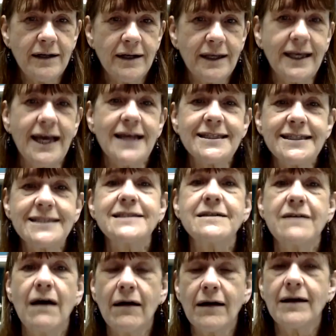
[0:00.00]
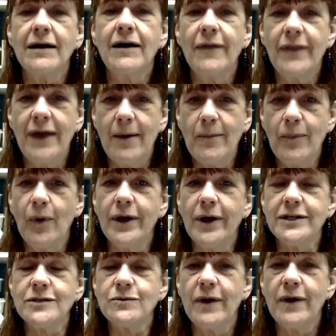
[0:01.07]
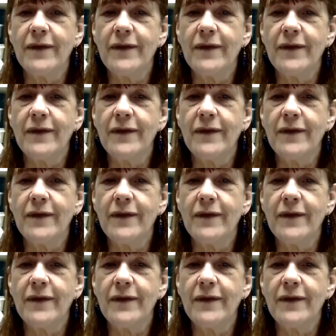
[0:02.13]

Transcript: get stuck at that point where